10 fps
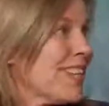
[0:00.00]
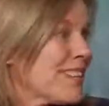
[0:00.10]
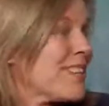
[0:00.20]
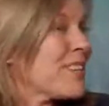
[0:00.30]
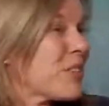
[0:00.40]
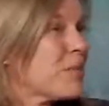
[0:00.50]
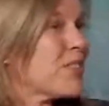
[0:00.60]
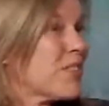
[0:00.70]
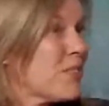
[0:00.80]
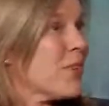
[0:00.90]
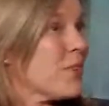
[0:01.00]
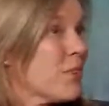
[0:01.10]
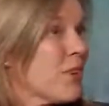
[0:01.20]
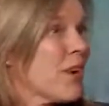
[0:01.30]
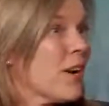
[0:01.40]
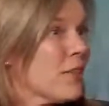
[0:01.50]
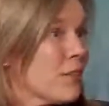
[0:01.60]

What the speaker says: is a little bit different for